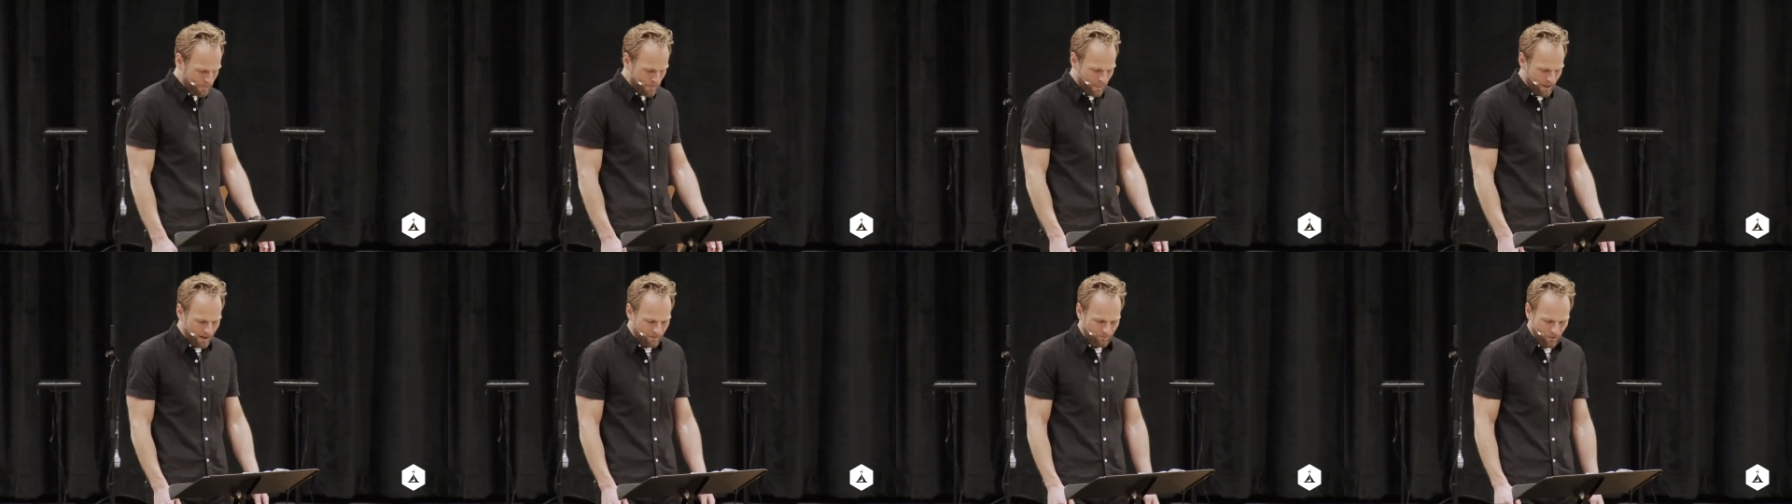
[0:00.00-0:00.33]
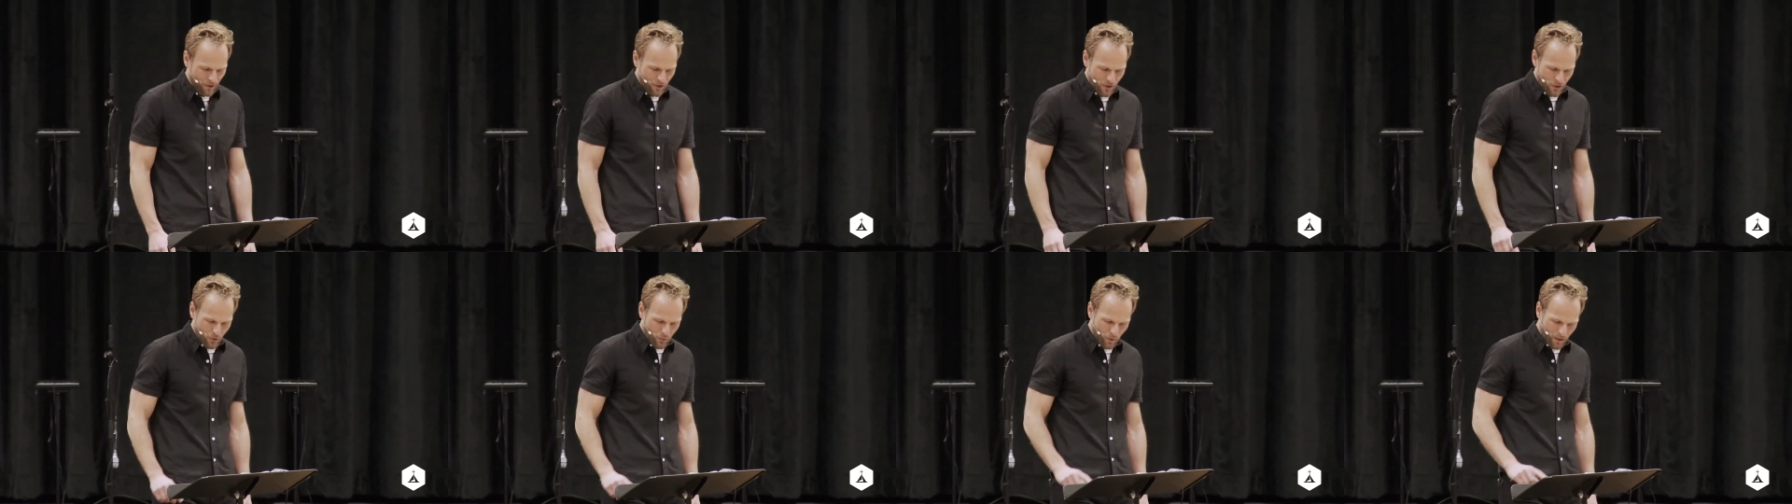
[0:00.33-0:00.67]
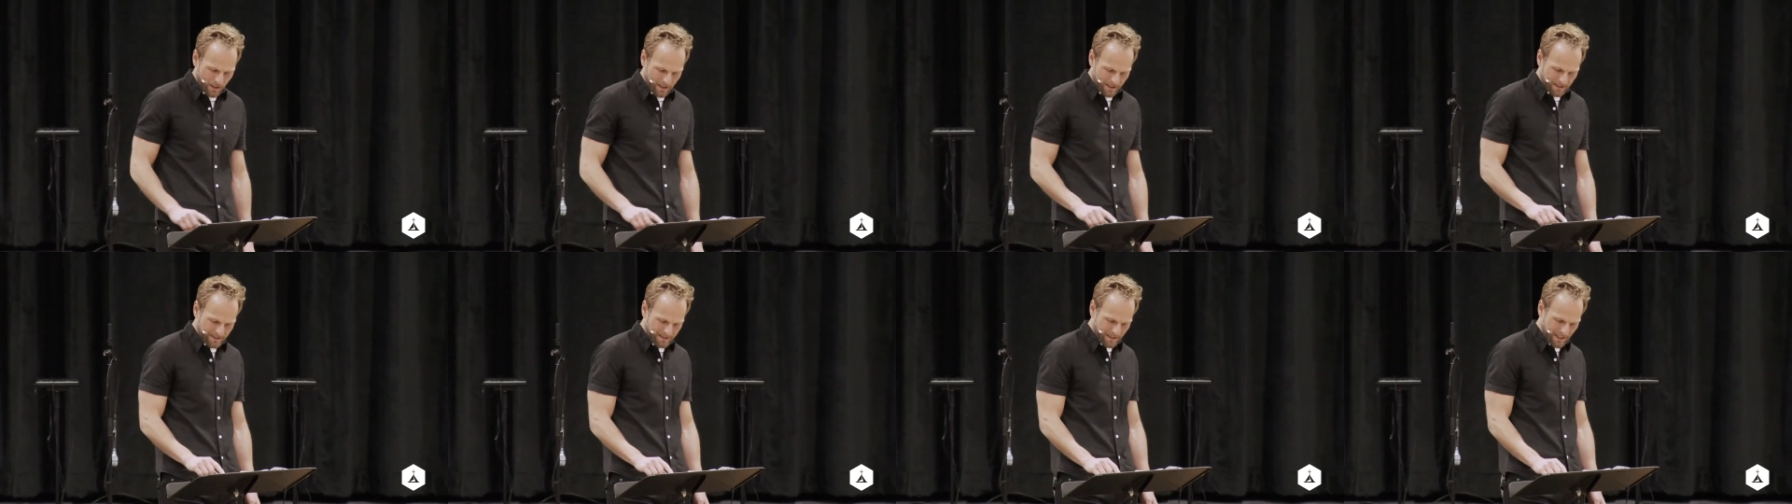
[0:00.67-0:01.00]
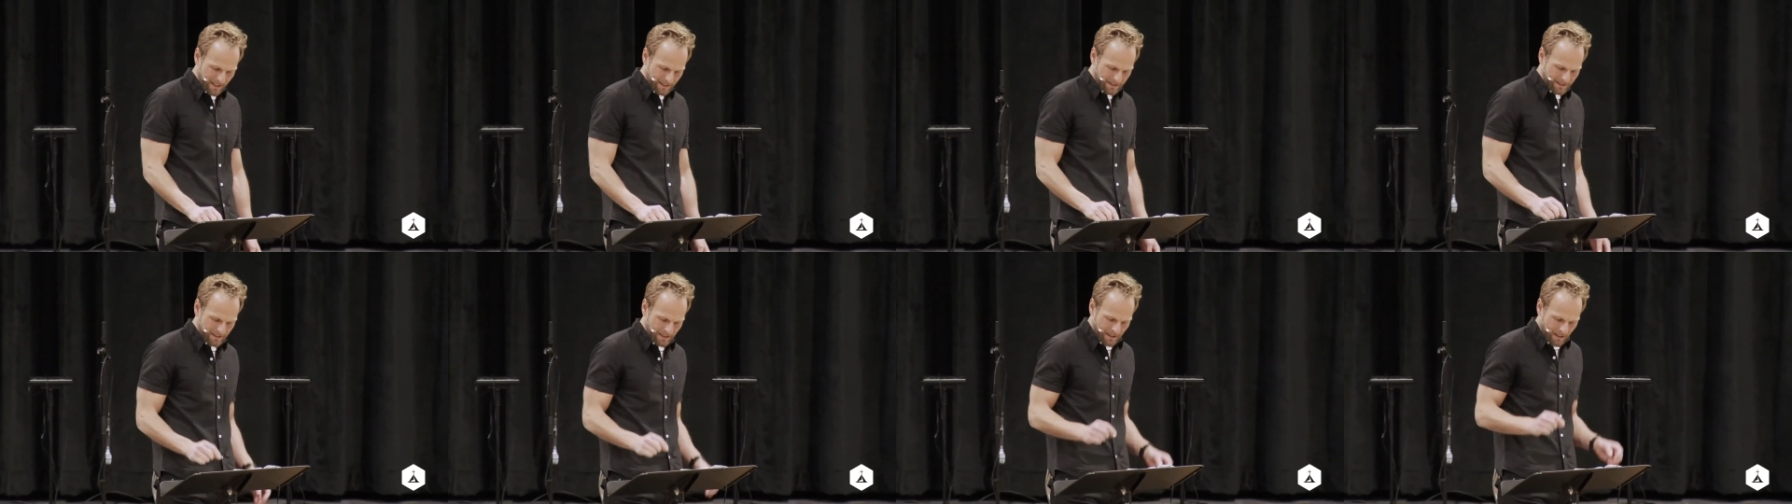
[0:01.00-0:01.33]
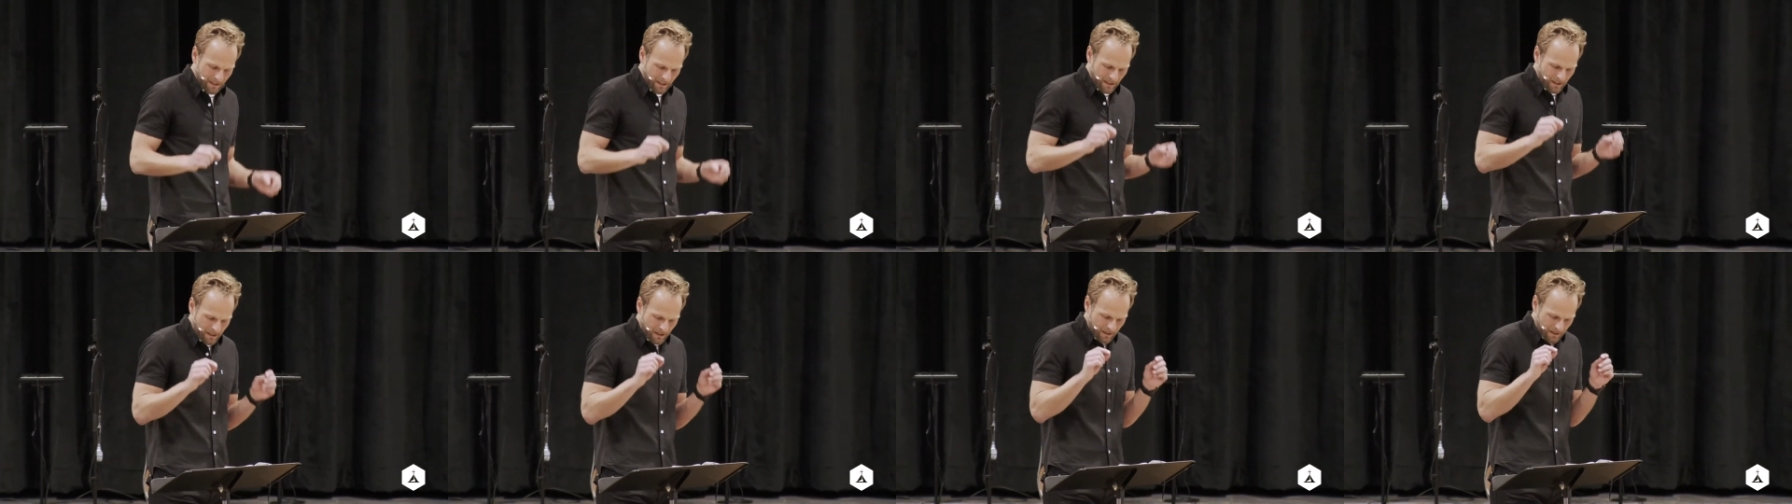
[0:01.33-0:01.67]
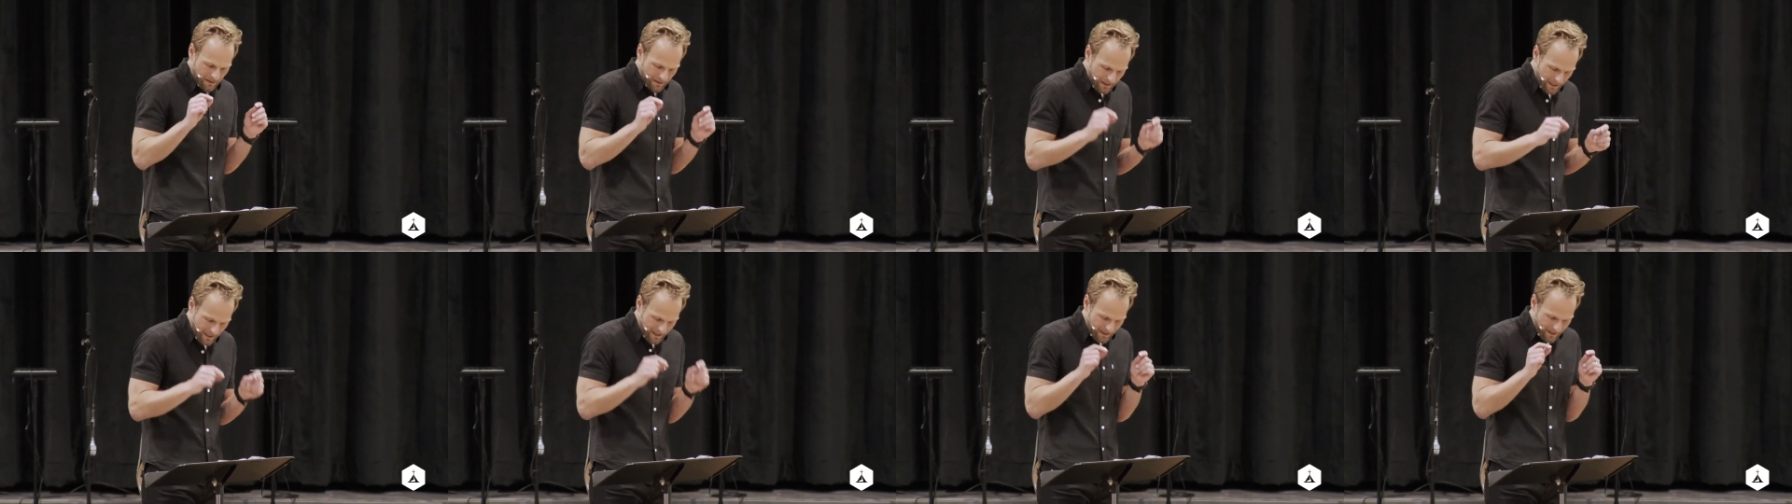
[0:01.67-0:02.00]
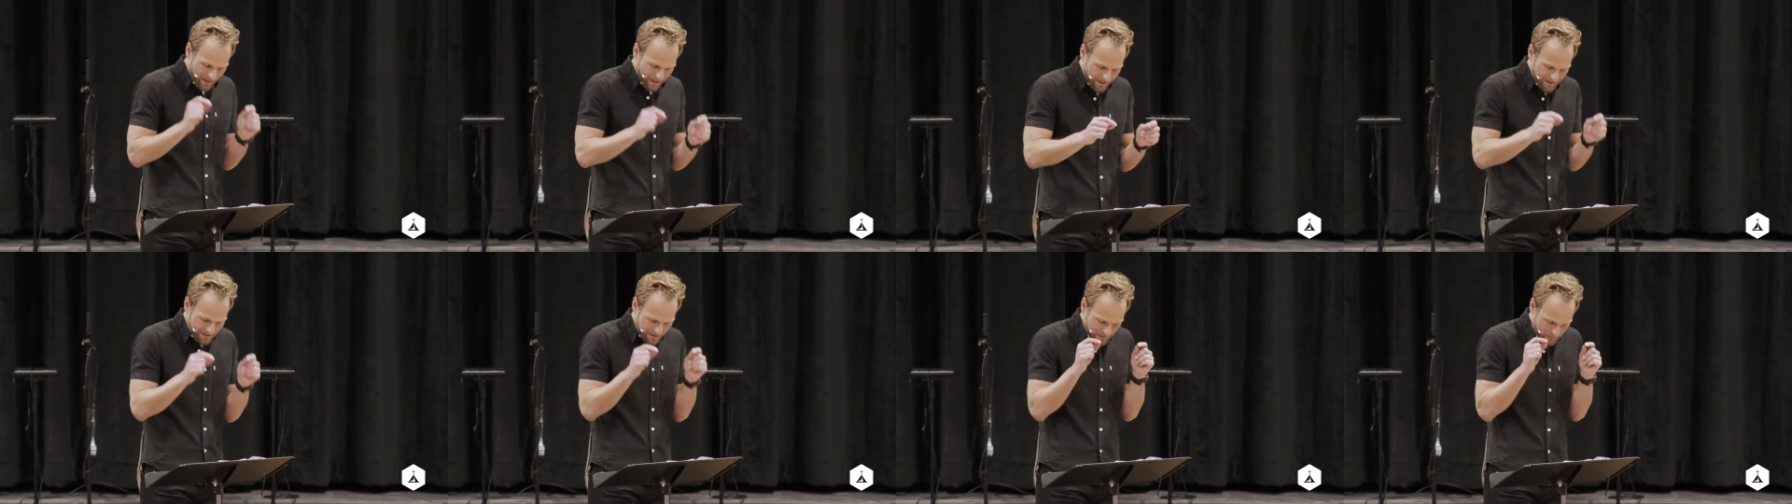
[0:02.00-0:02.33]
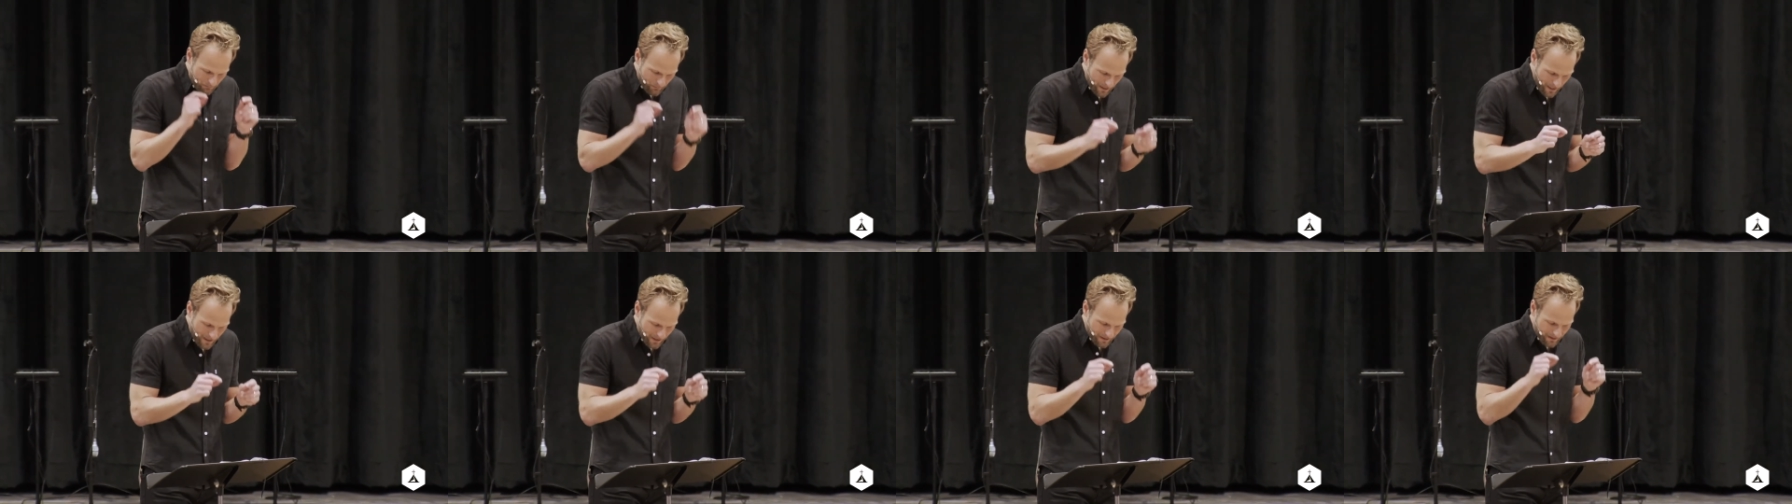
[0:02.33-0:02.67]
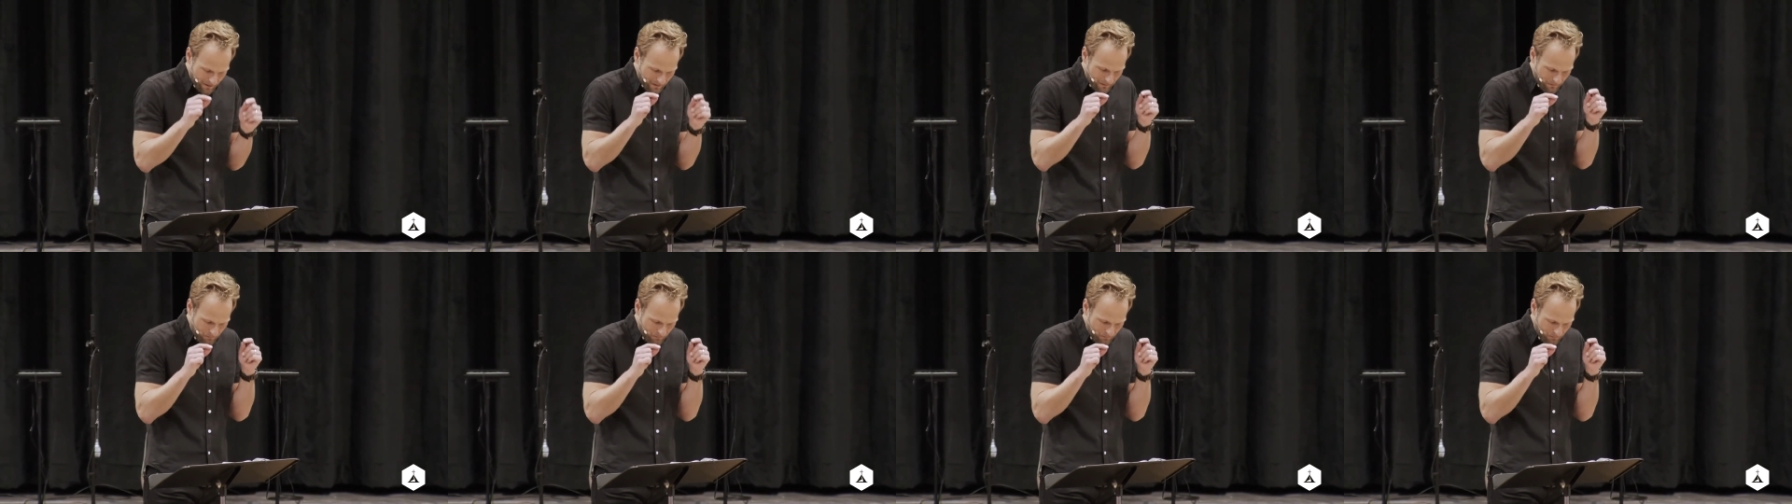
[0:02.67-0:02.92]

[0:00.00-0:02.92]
and verse 26 let us make